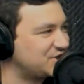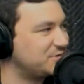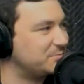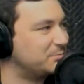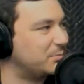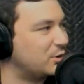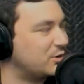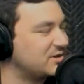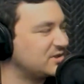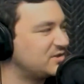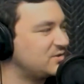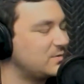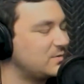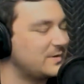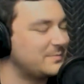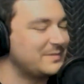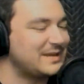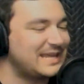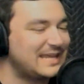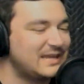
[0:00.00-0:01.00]
a burden to
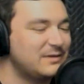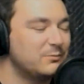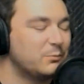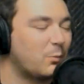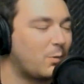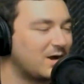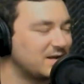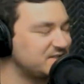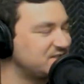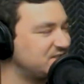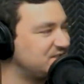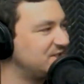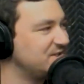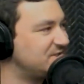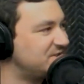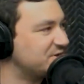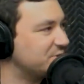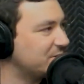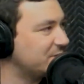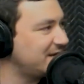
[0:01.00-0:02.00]
him. He wants to
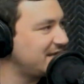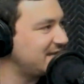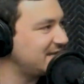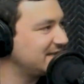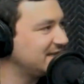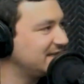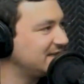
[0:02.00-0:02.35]
do it.